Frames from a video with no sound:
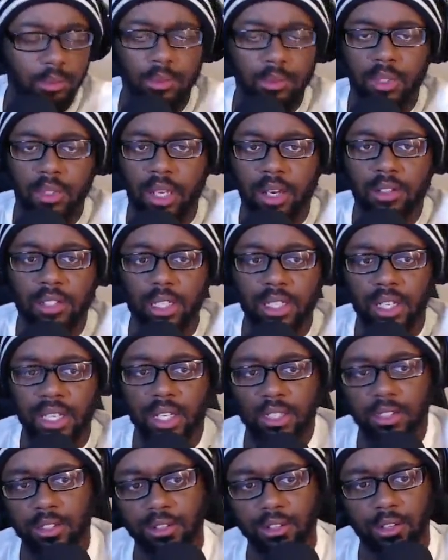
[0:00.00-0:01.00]
guaranteed
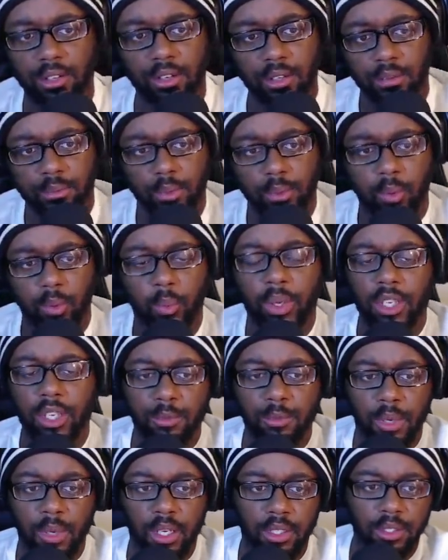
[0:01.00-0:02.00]
SSR. We
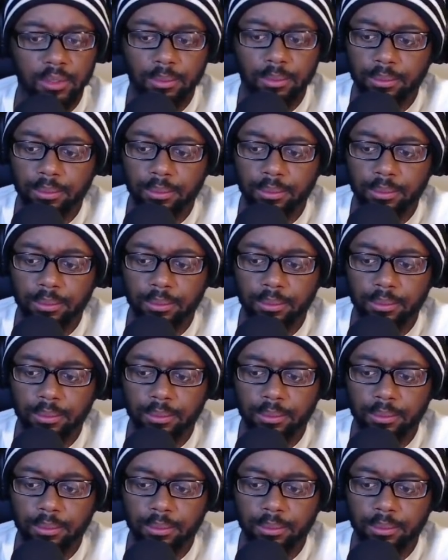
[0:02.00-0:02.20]
expect it.